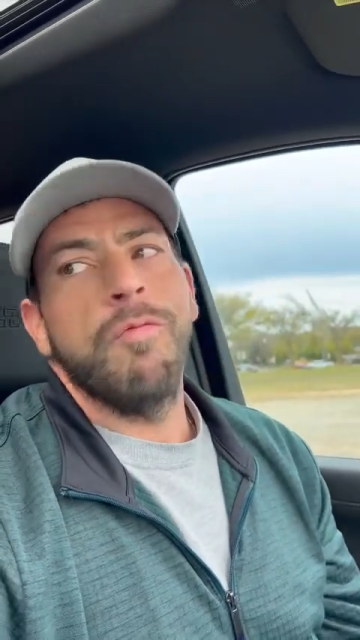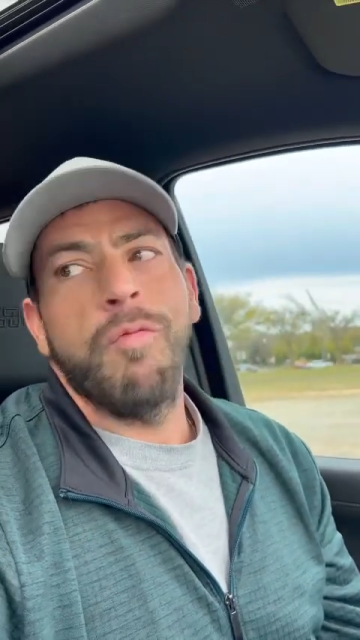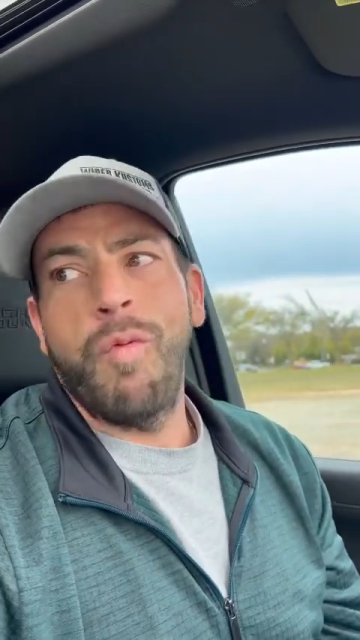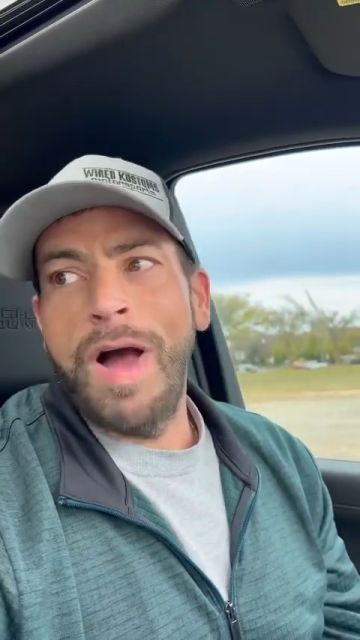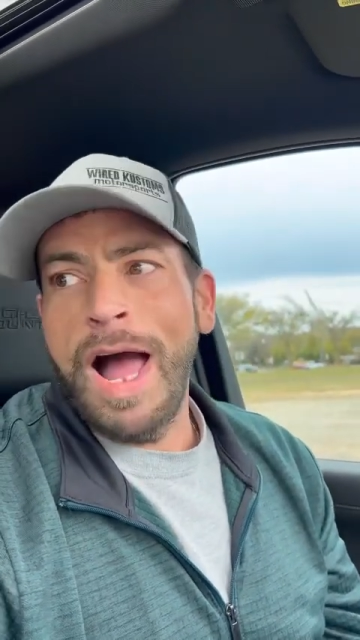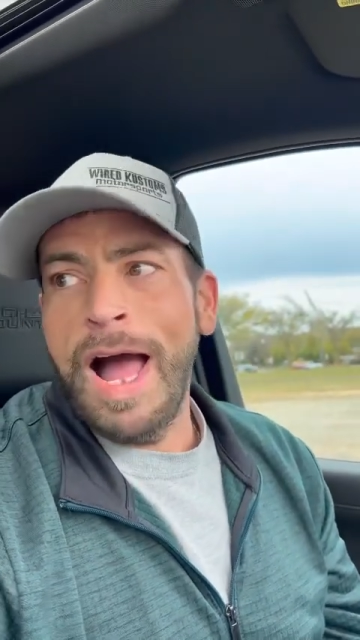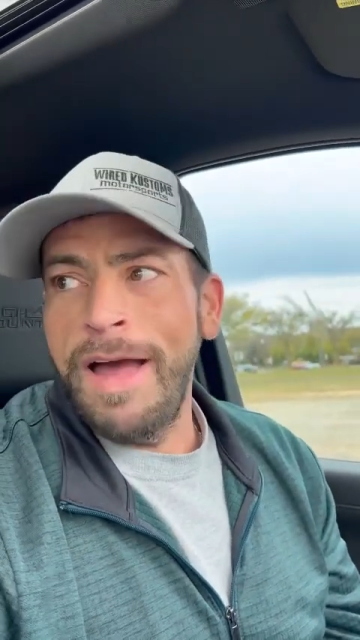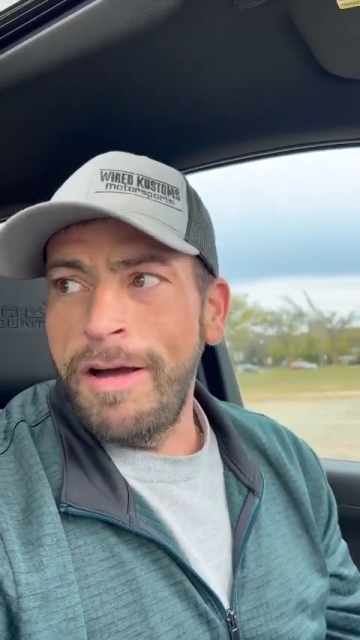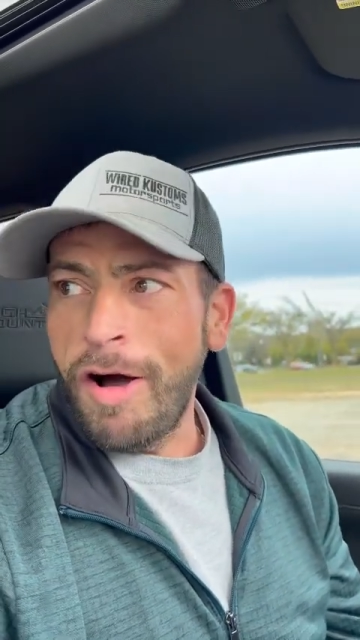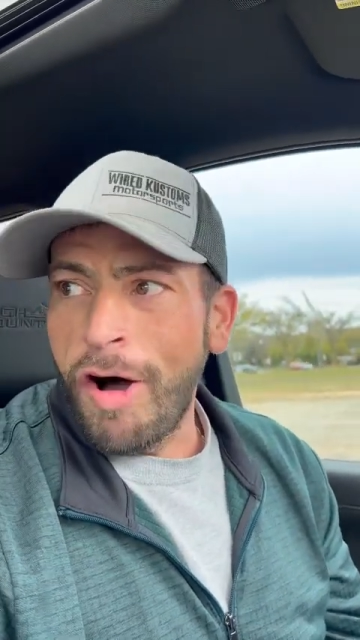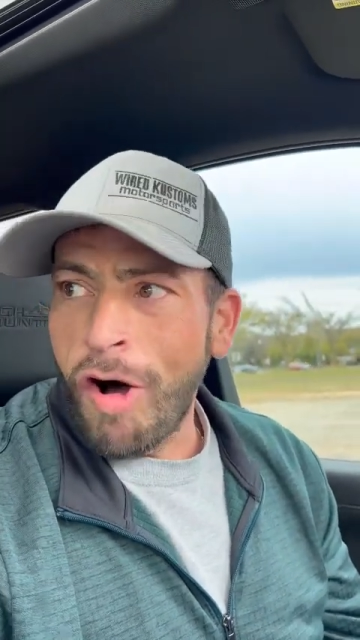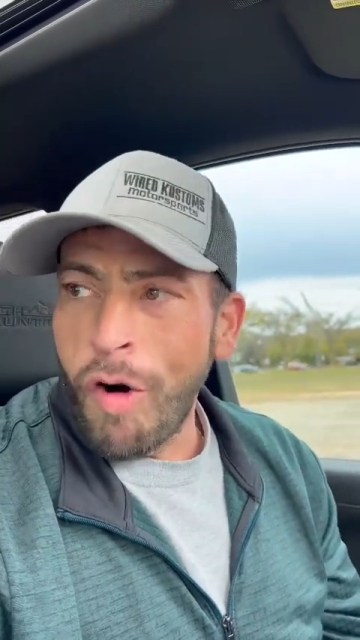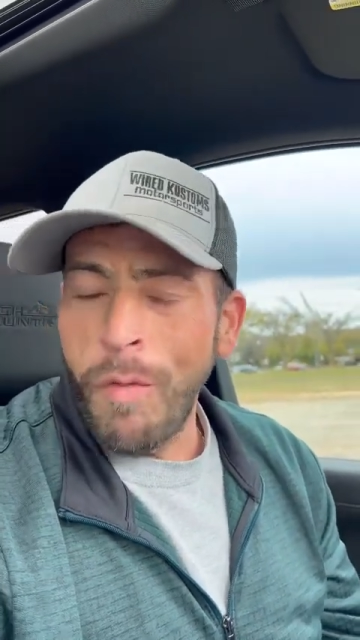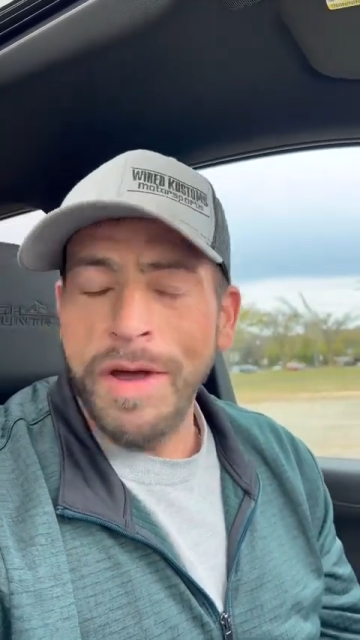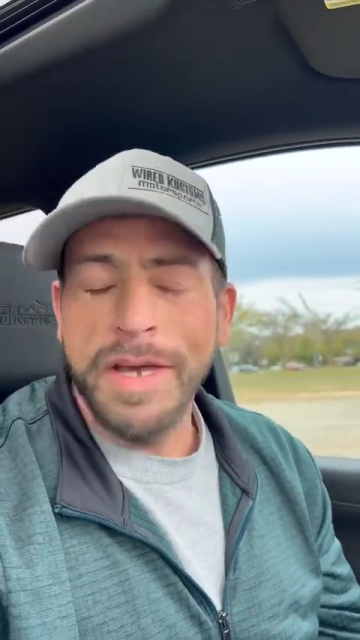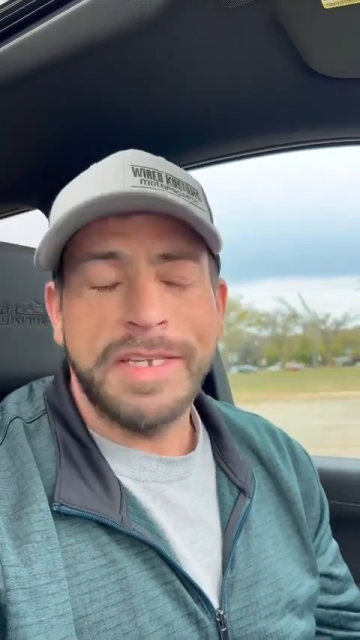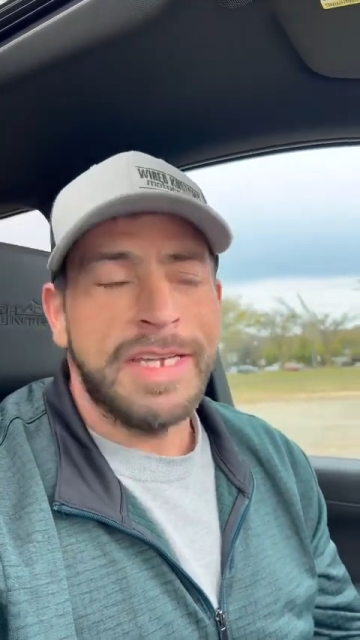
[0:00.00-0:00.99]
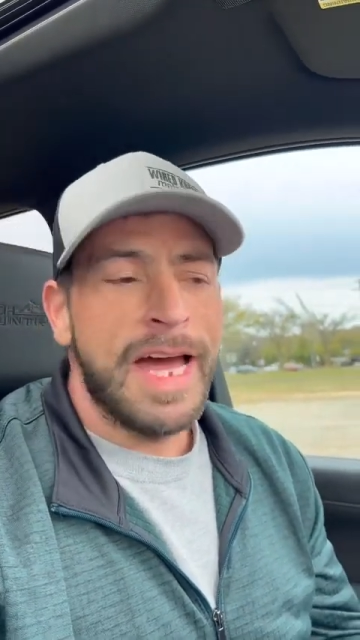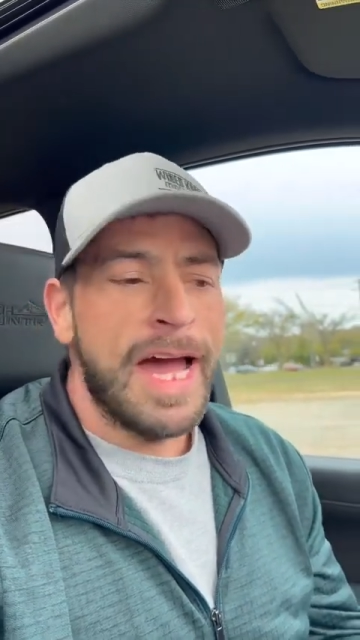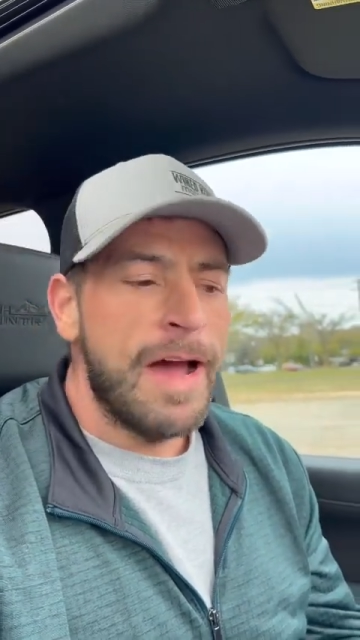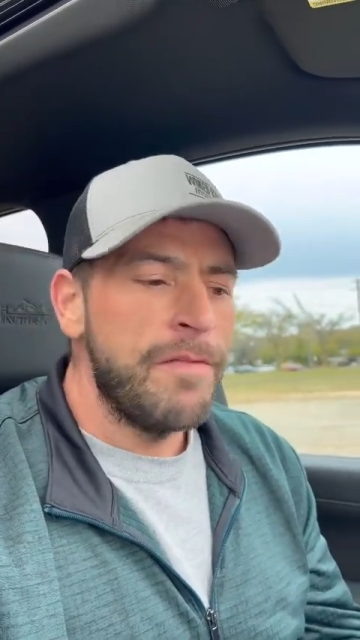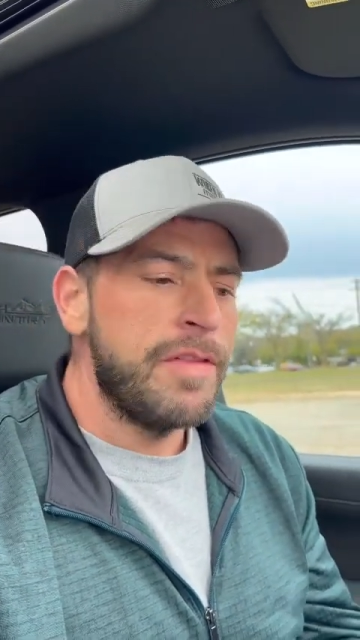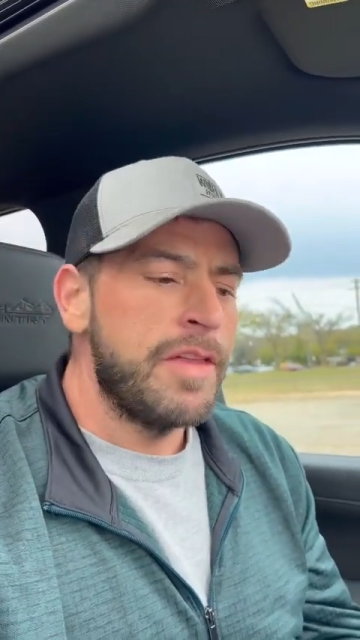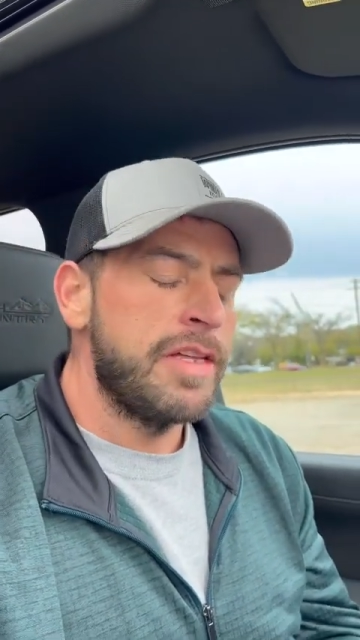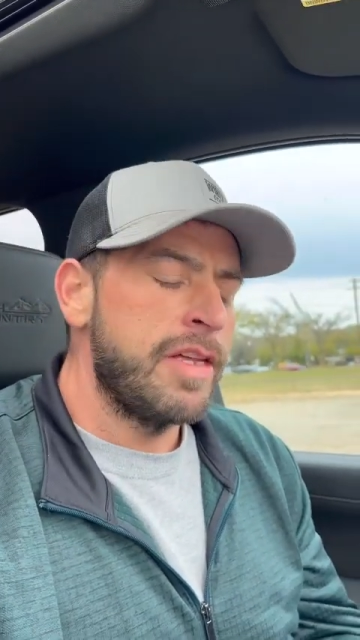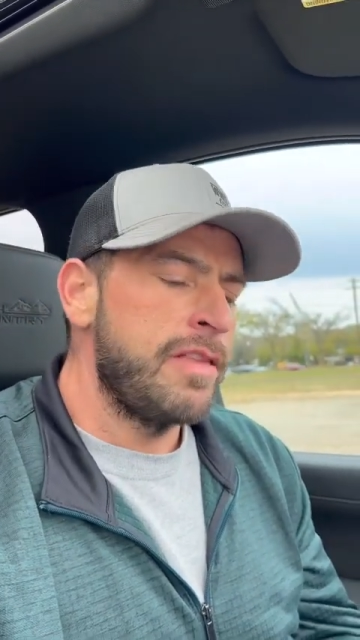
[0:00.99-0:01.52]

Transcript: I always have